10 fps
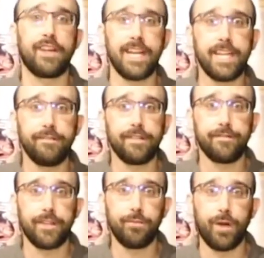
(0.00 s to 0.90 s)

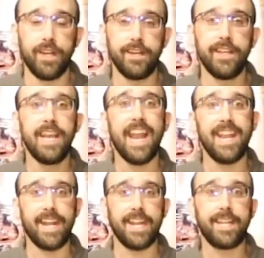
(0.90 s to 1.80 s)
1951
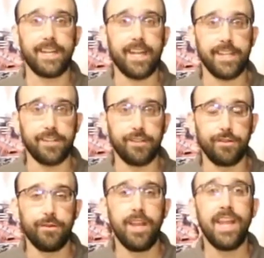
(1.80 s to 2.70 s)
and
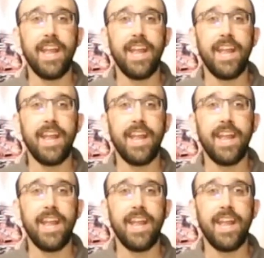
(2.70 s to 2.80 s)
1992,